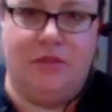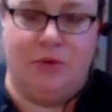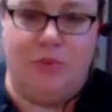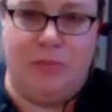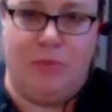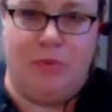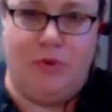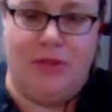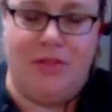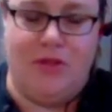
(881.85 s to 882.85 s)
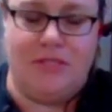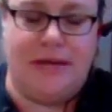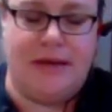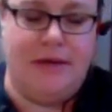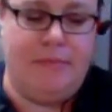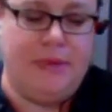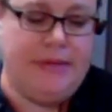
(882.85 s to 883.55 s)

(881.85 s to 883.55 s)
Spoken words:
other people a really long time.